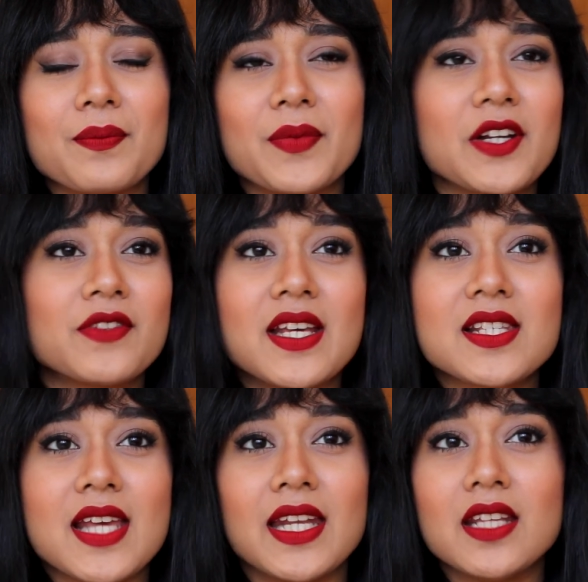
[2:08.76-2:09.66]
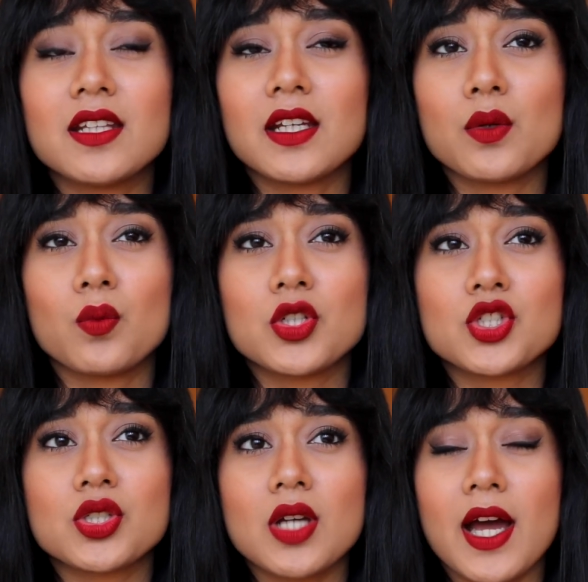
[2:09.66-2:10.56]
But if there's anything in
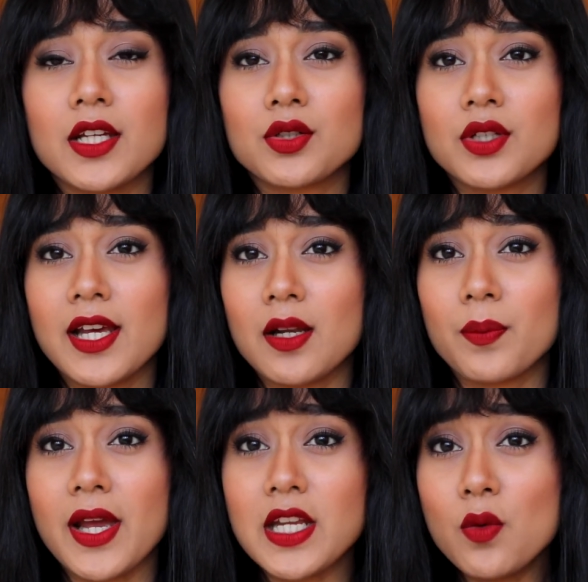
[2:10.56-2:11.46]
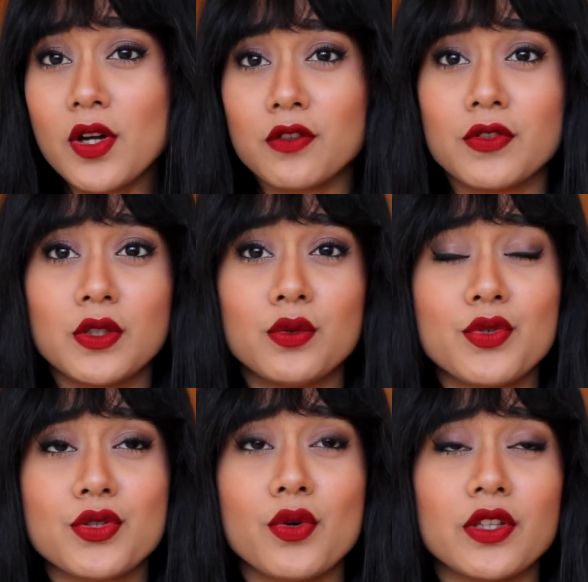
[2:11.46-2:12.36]
which I could help any one of you who
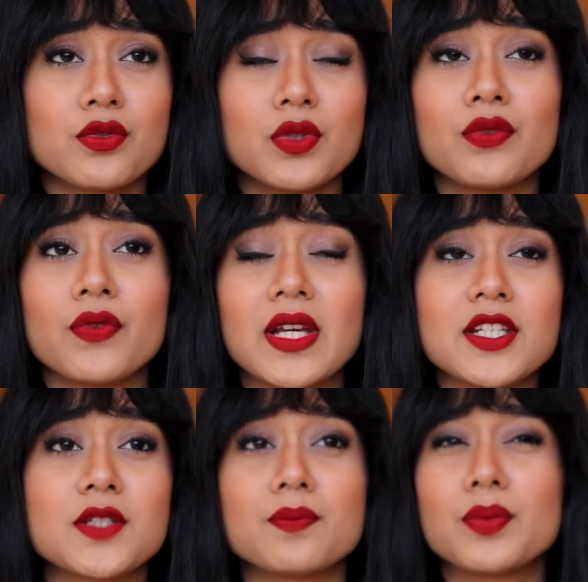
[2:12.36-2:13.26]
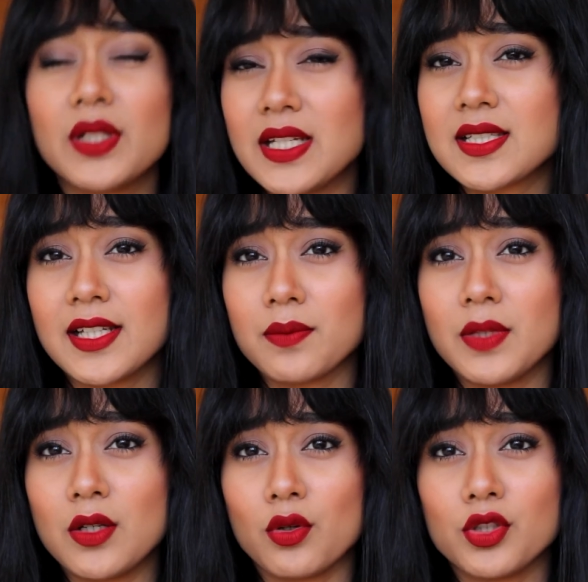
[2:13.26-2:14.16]
is going through a phase, please let
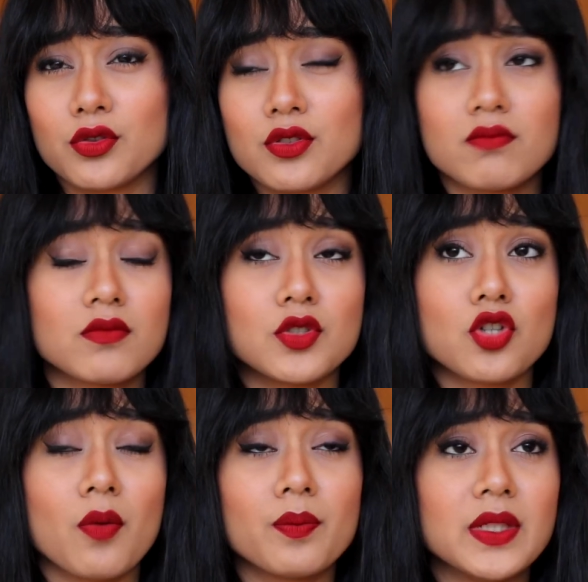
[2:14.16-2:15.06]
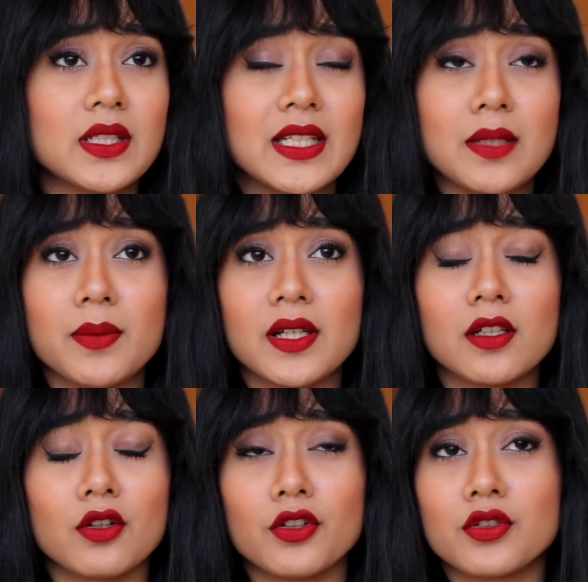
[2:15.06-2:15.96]
me know. You could drop me an
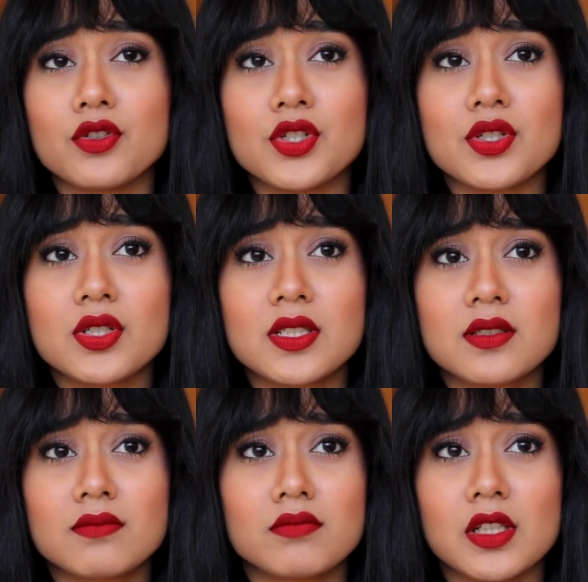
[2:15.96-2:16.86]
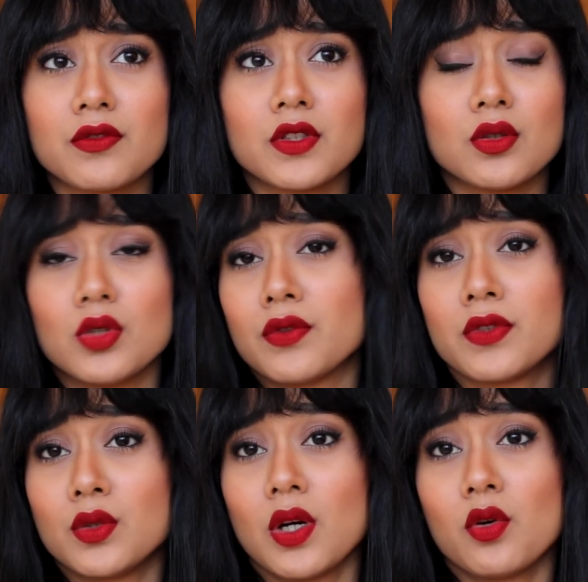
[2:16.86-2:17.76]
email or you could just, if you,
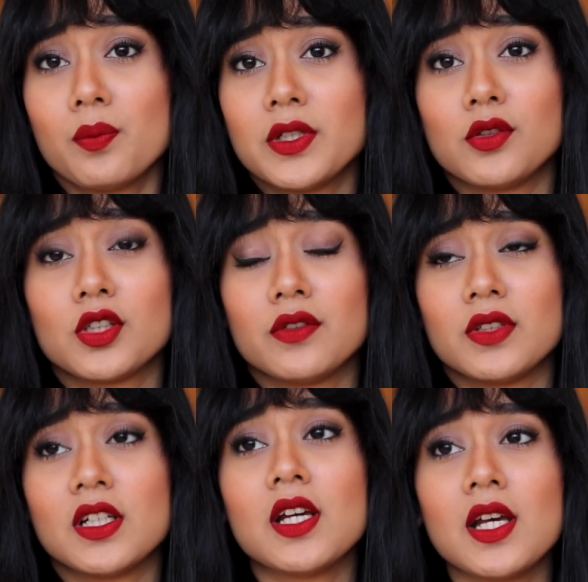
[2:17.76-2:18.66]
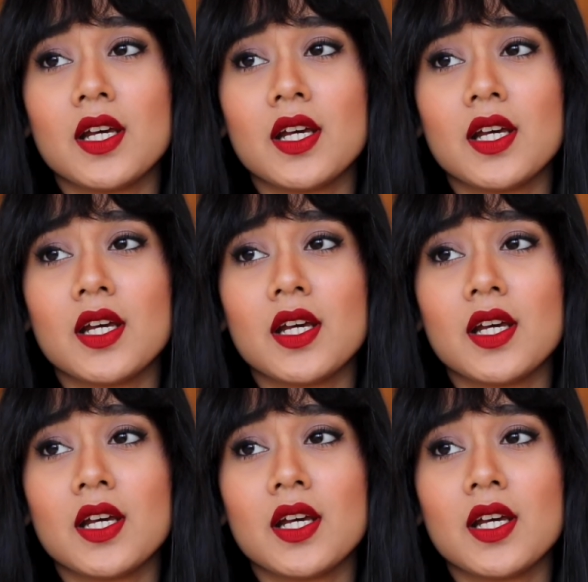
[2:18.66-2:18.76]
if you are open, you could even